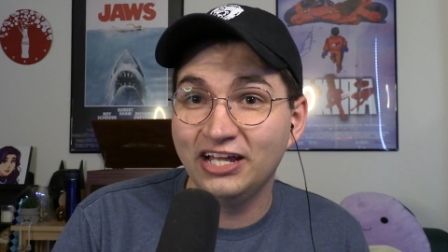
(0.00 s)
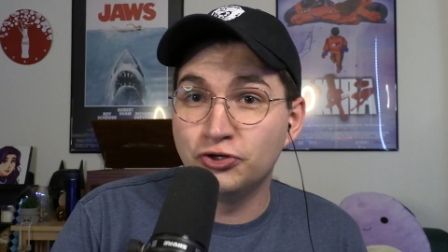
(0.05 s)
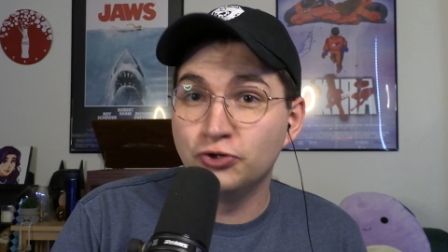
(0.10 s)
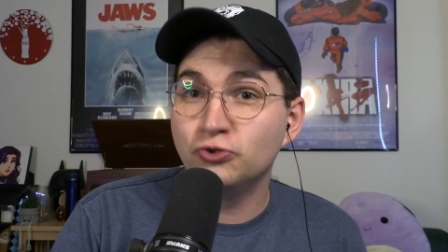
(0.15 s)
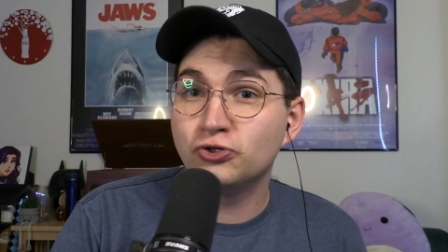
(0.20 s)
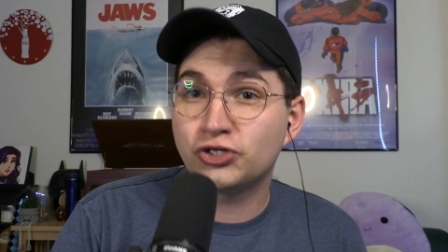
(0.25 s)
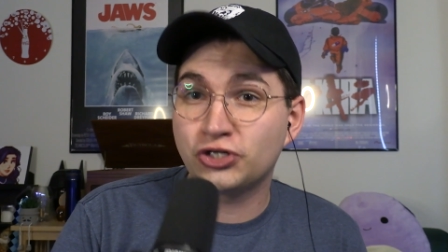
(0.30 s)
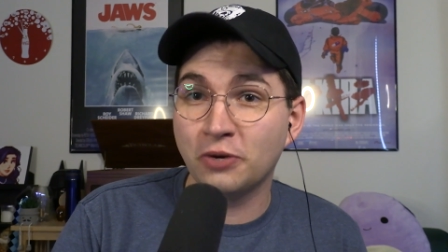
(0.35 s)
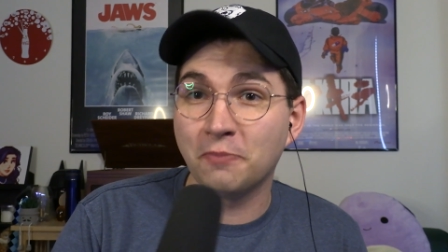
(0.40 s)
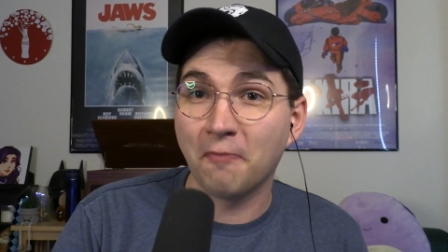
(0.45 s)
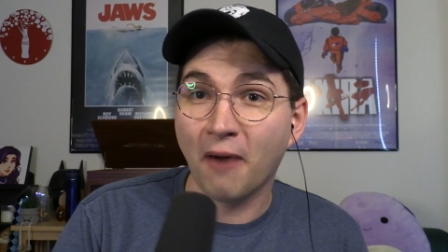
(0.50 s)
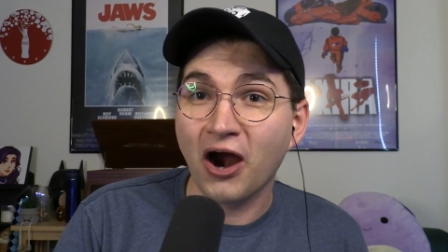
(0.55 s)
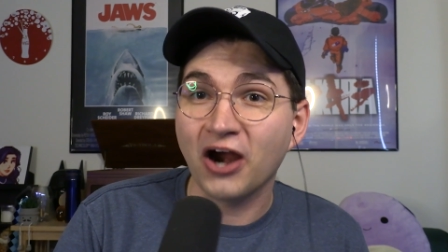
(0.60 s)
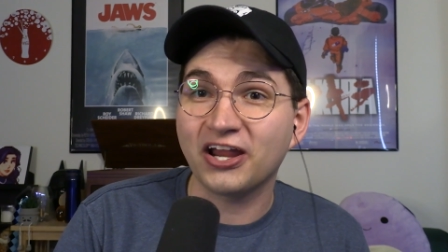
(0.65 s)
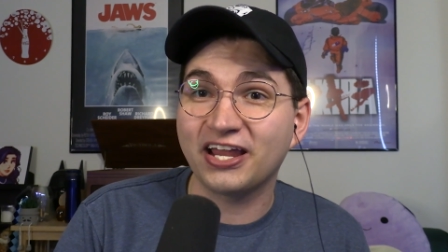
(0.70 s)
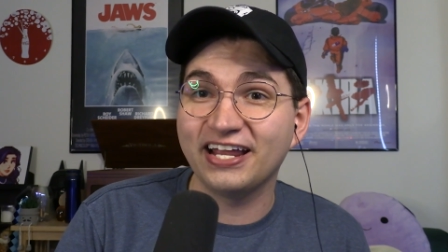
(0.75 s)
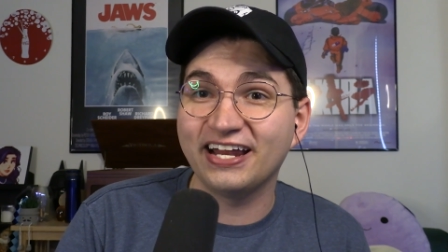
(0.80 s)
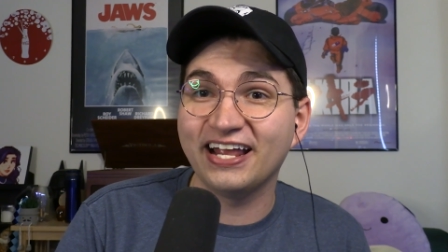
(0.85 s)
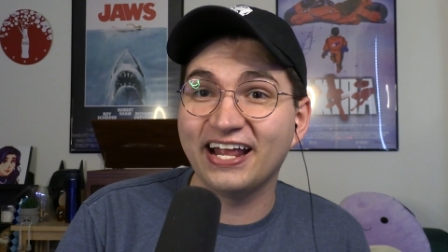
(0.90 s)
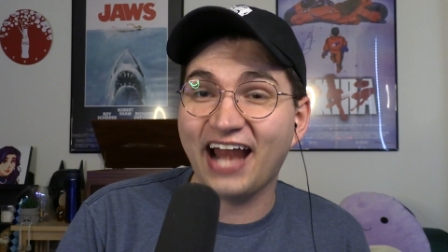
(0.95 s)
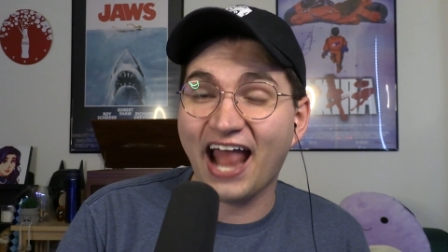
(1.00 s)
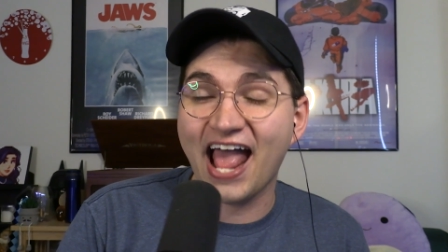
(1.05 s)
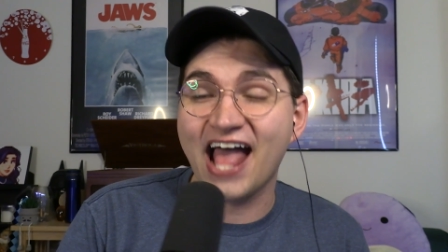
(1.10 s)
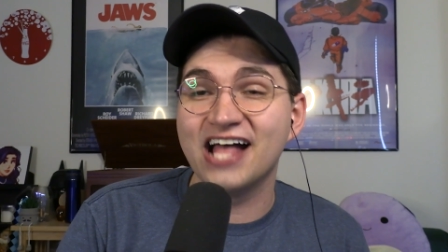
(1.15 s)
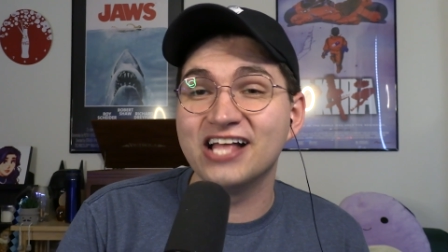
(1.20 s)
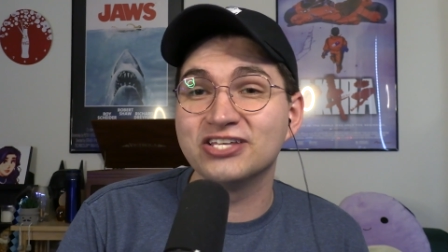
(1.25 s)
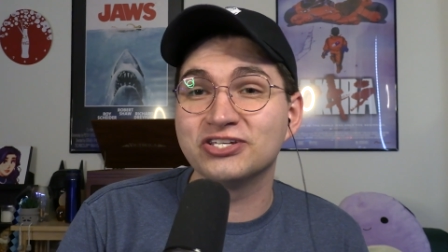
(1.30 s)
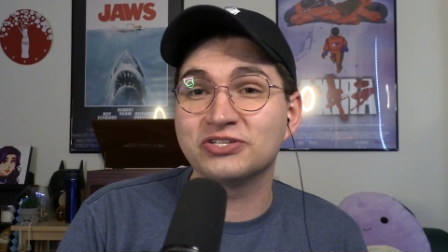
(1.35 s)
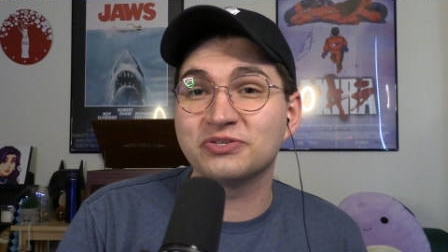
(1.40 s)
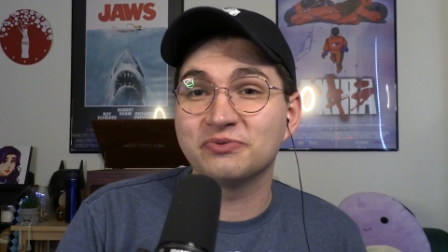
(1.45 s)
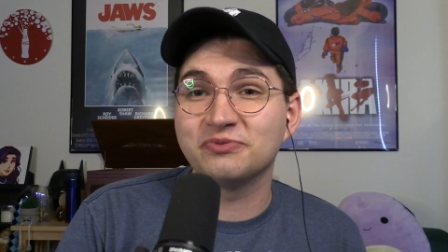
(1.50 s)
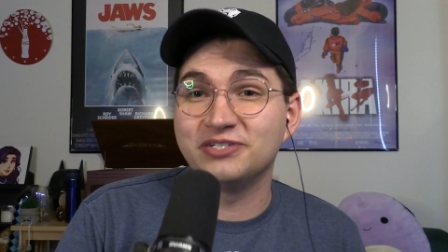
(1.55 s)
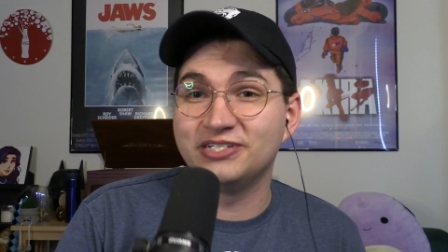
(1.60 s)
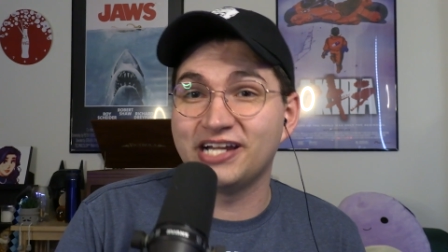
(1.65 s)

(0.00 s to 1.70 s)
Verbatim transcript: You should market it as,